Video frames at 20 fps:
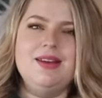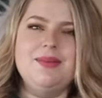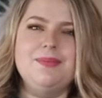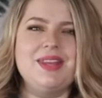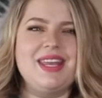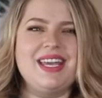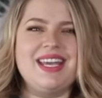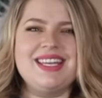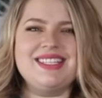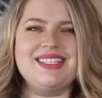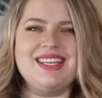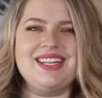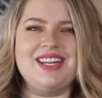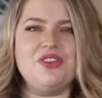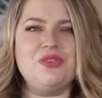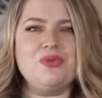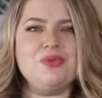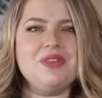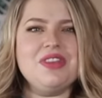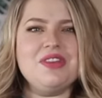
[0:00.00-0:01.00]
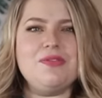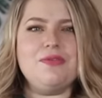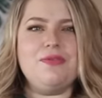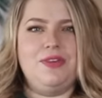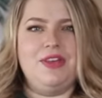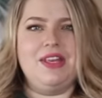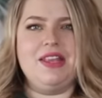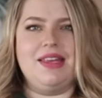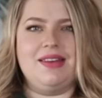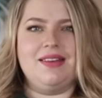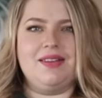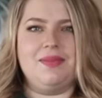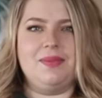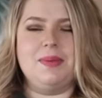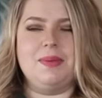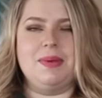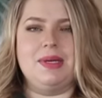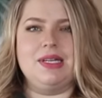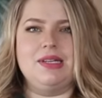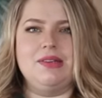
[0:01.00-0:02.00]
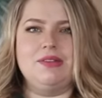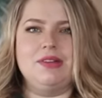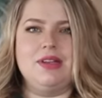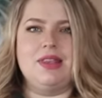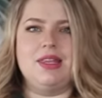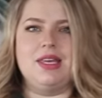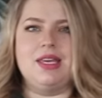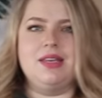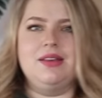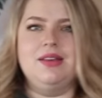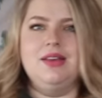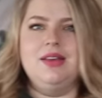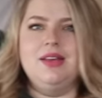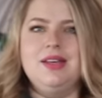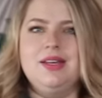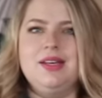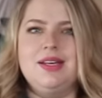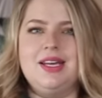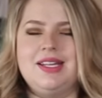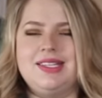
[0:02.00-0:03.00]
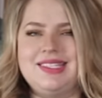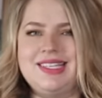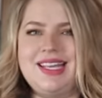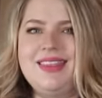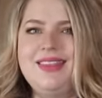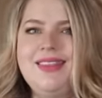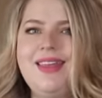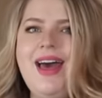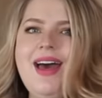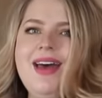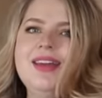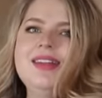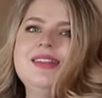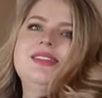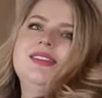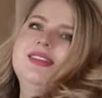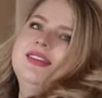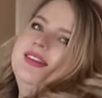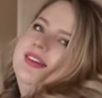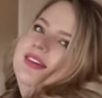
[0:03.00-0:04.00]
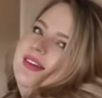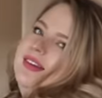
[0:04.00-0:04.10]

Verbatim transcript: But like I said, I don't really feel it on my body or anything. It's not that.